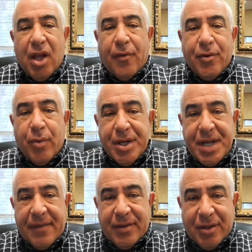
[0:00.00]
everyone,
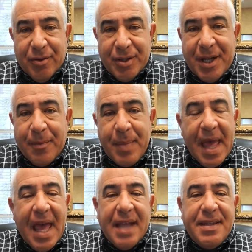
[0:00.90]
David Lewis here,
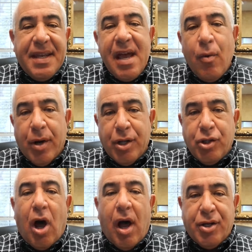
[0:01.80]
and today I want to
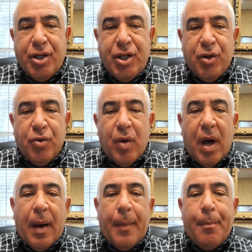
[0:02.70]
talk to you
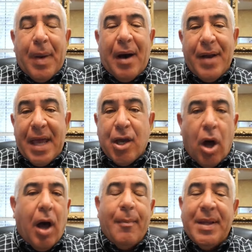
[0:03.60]
about a
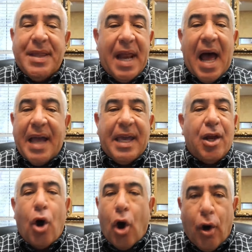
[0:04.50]
comment that I get
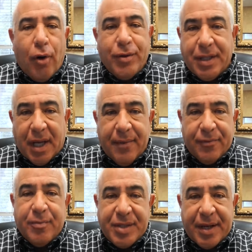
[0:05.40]
all the time
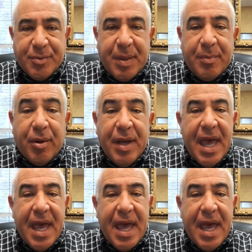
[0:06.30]
from salespeople,